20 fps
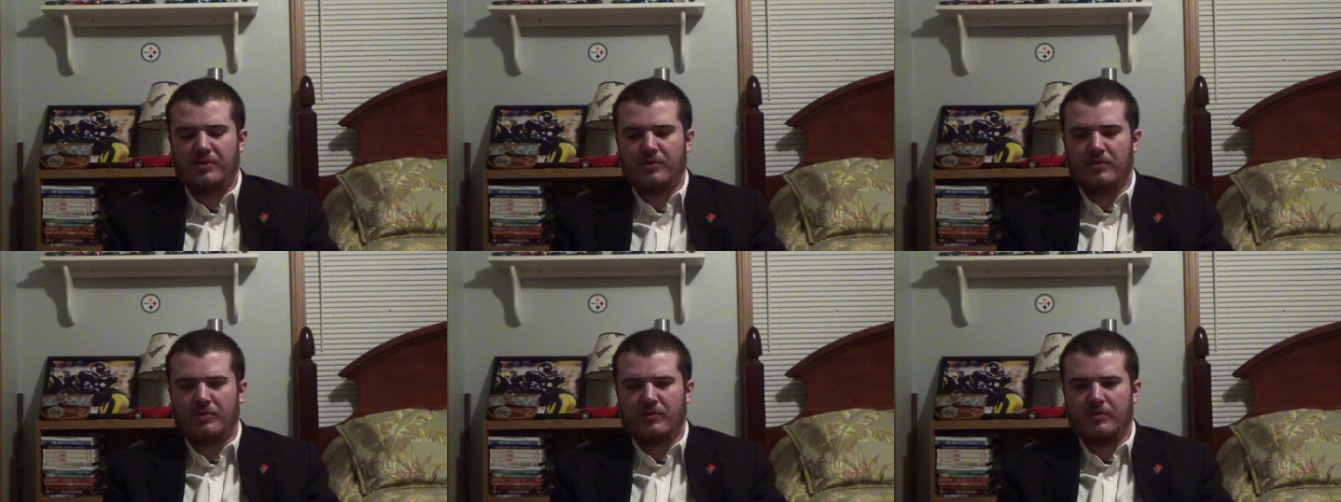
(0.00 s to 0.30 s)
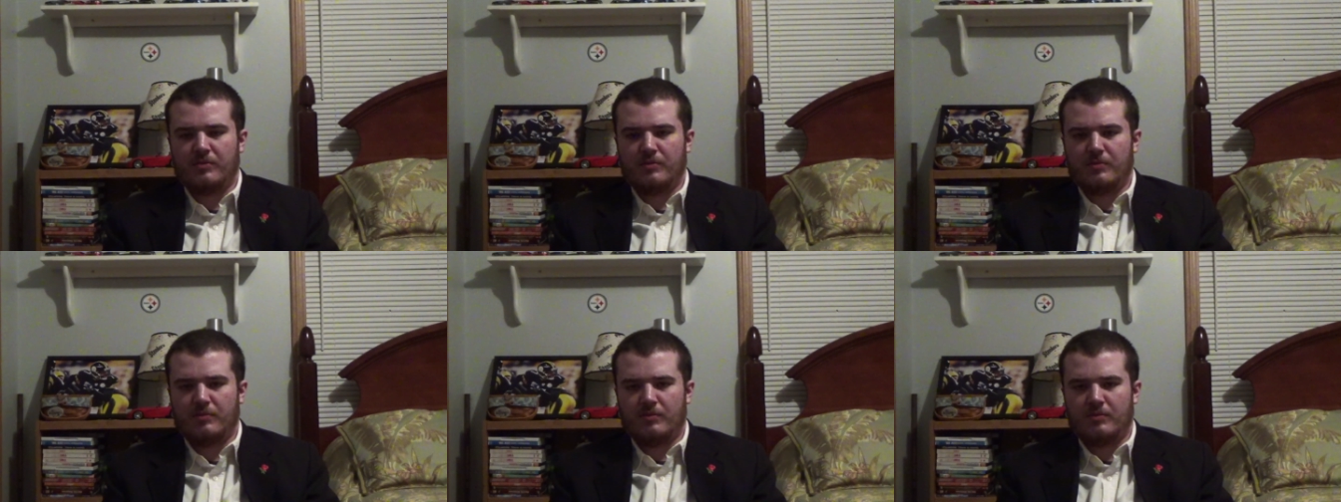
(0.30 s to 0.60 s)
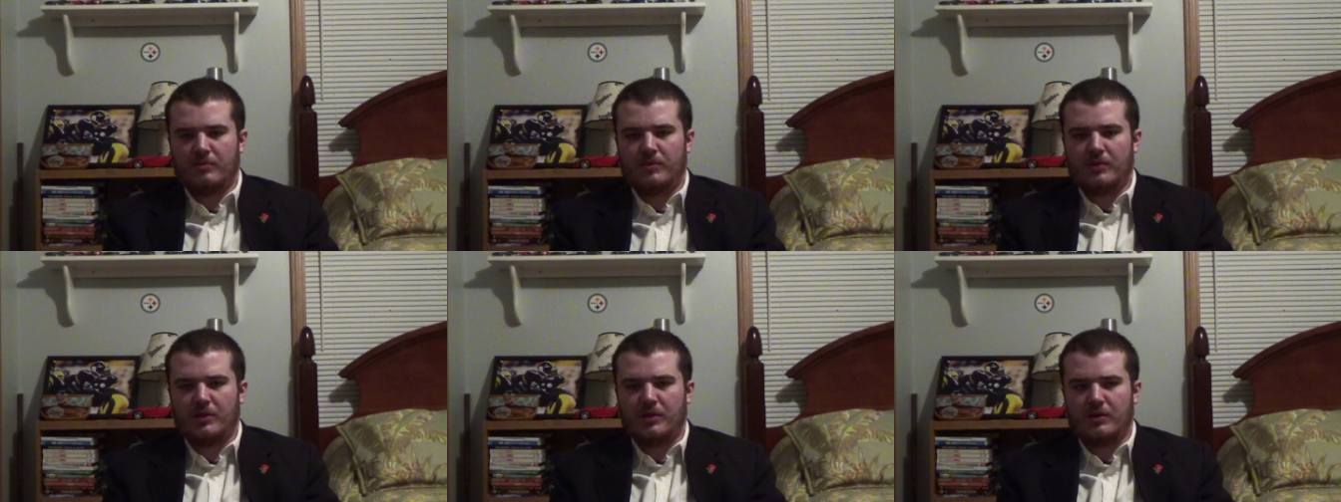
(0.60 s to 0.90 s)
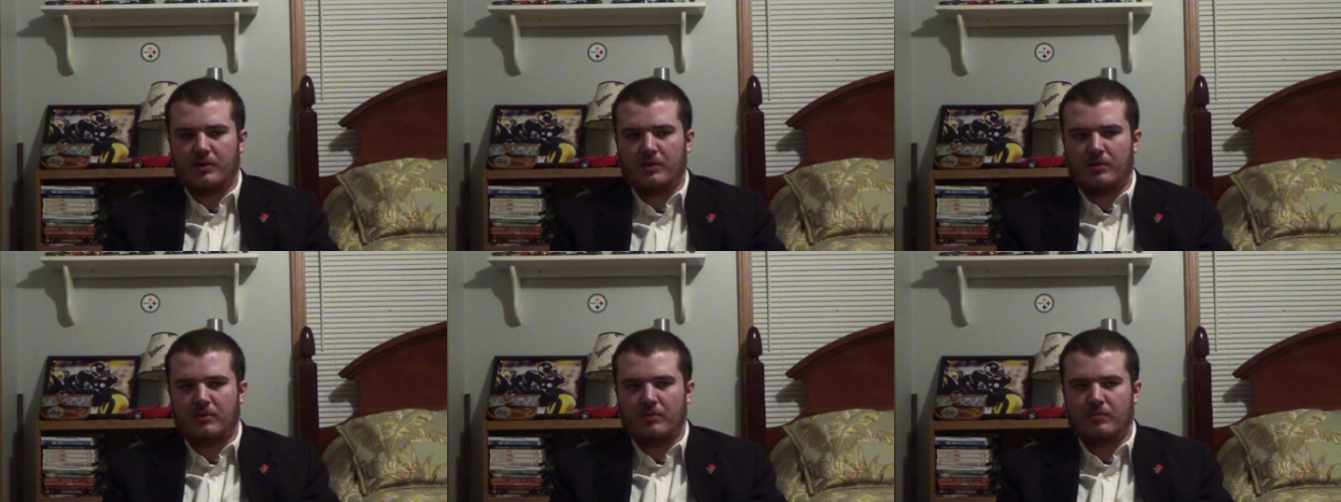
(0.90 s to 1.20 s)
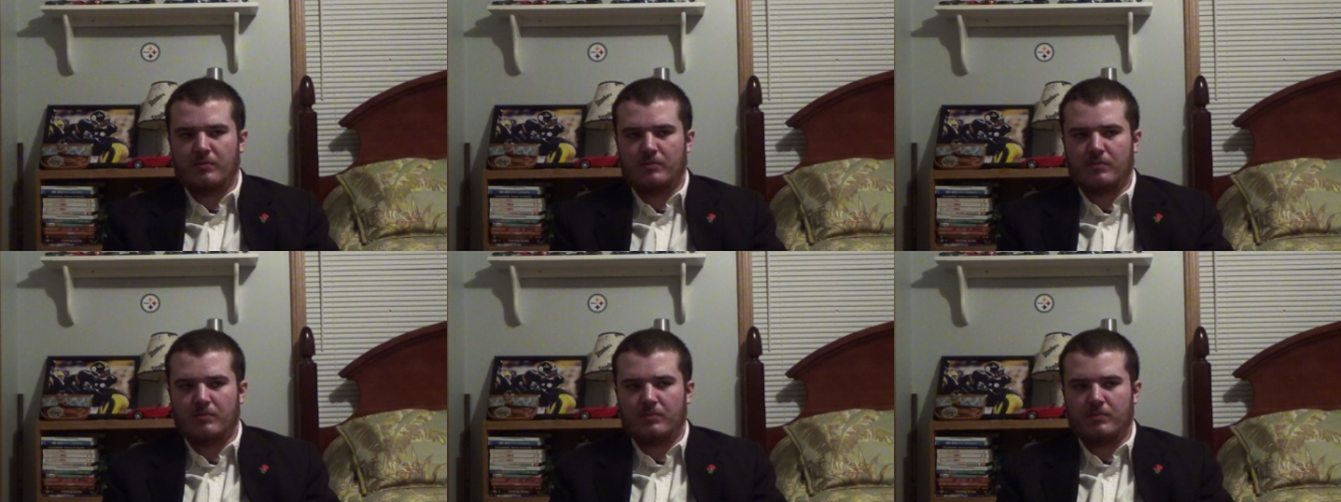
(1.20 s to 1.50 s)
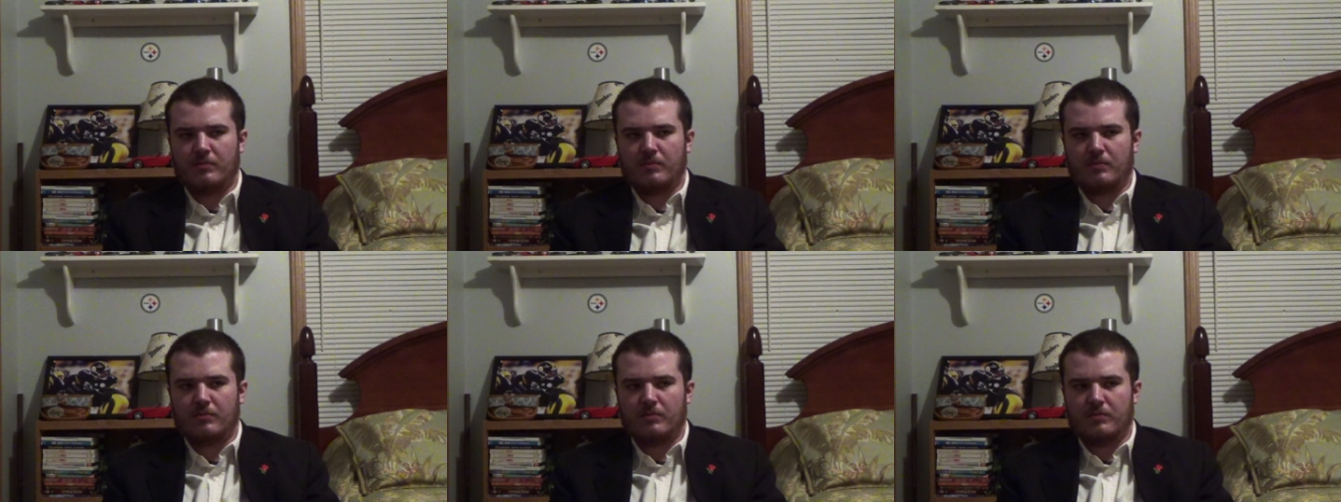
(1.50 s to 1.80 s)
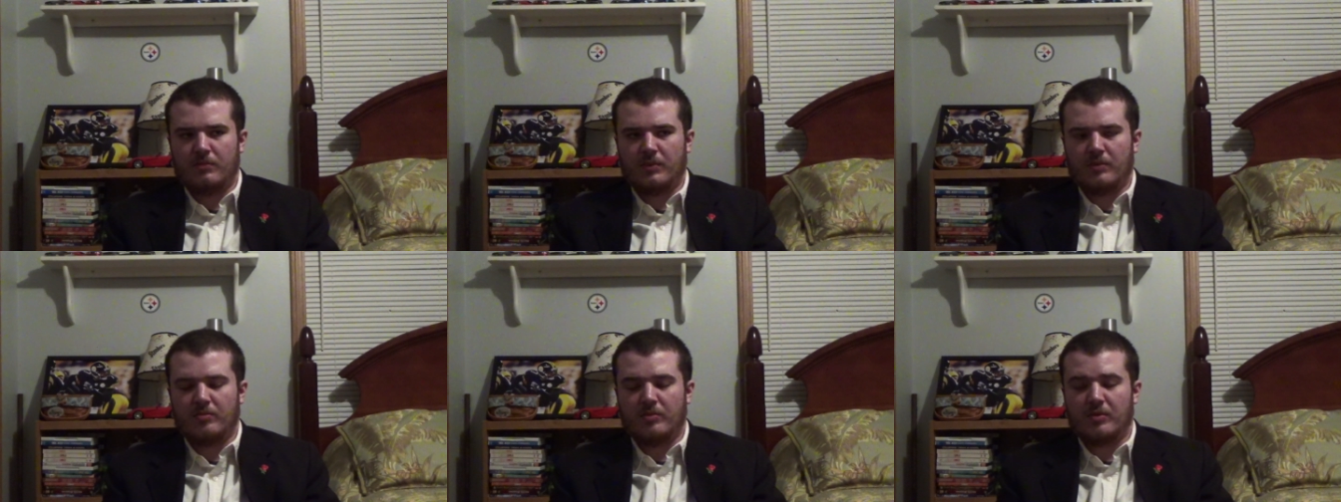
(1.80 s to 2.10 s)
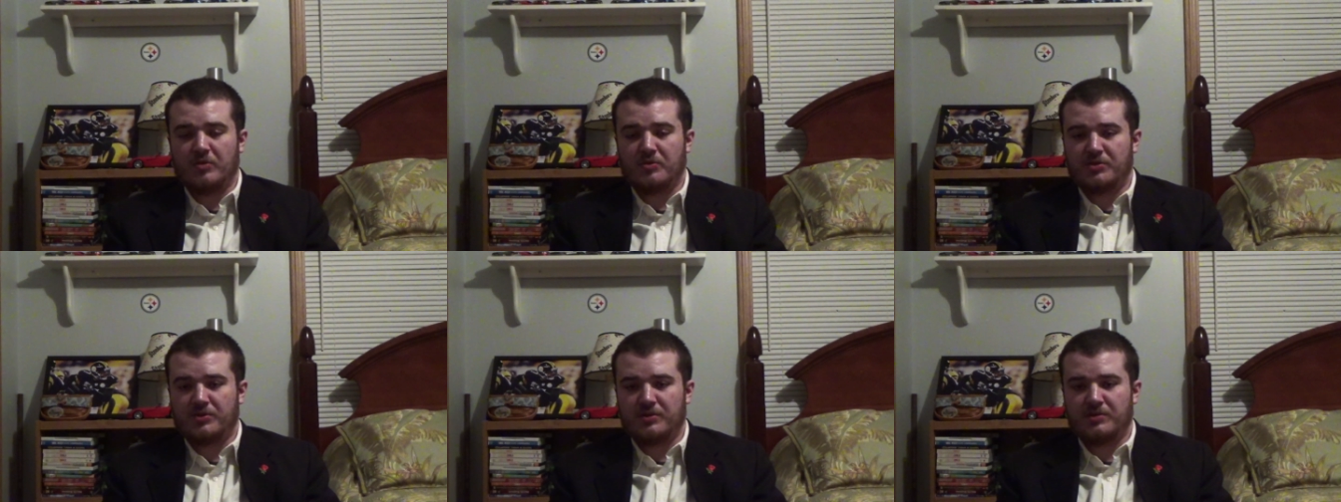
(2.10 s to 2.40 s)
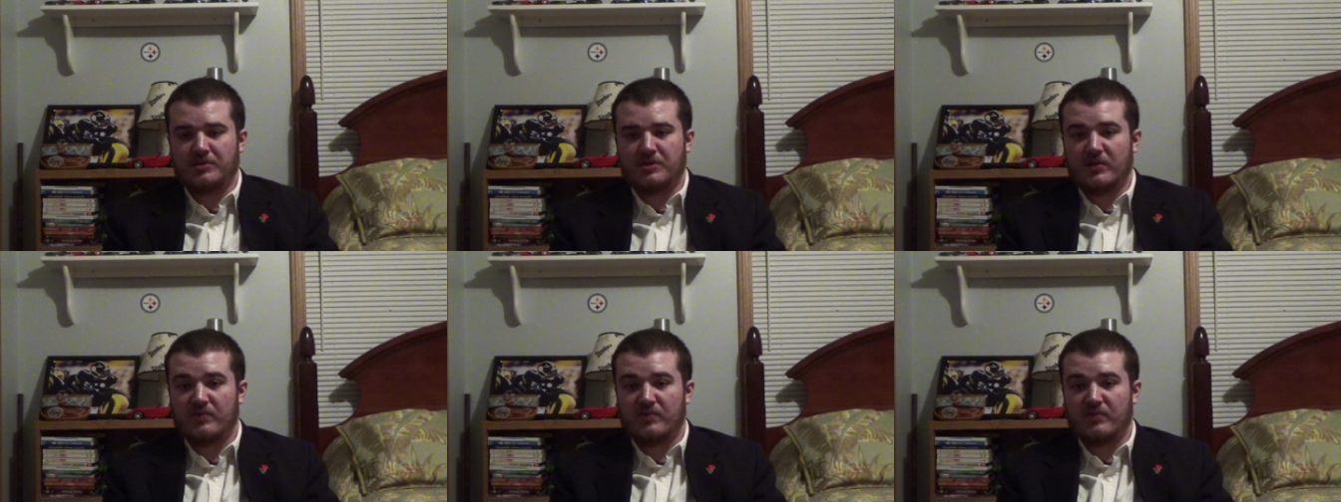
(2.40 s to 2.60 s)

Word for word: through the emotions